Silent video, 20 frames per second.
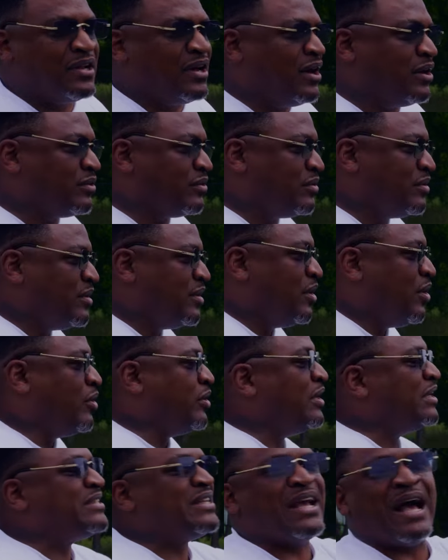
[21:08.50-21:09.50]
the huddle. Or
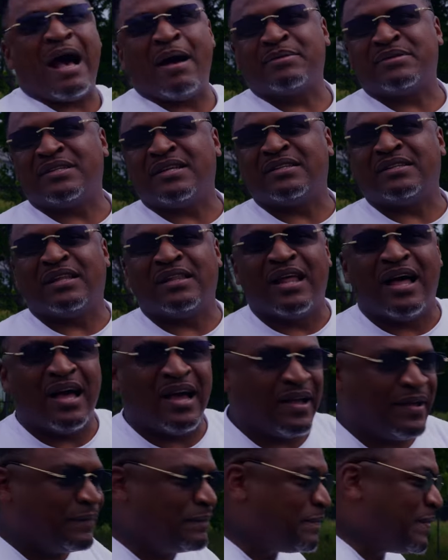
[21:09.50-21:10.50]
he say option at the
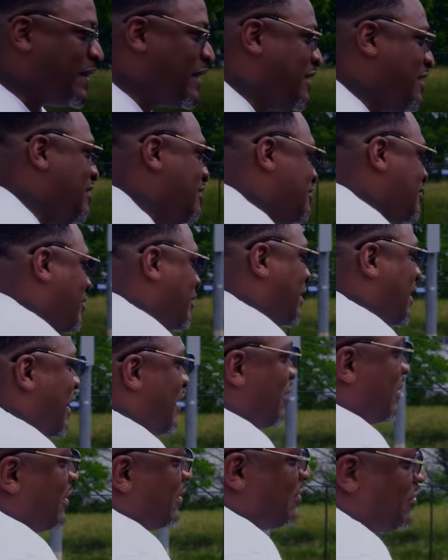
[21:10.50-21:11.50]
line. So
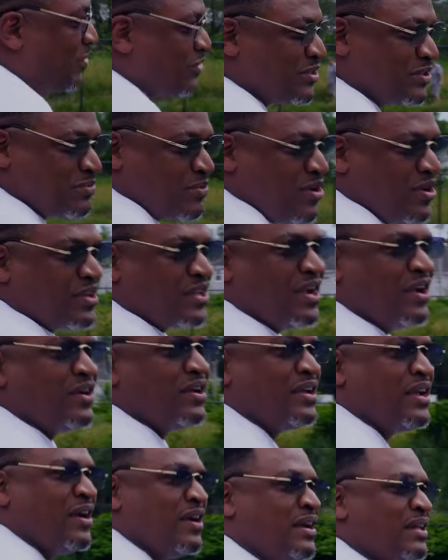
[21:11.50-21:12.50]
Gary, you know, small
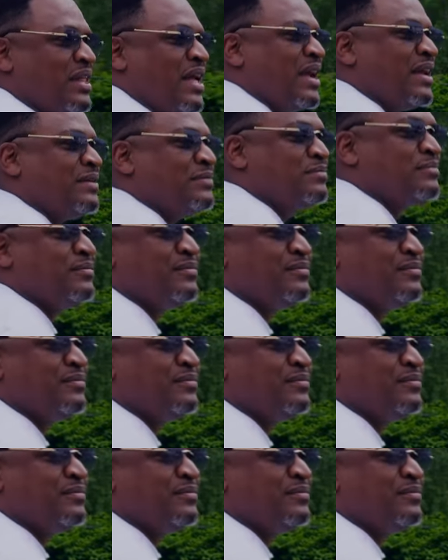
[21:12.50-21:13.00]
Gary like,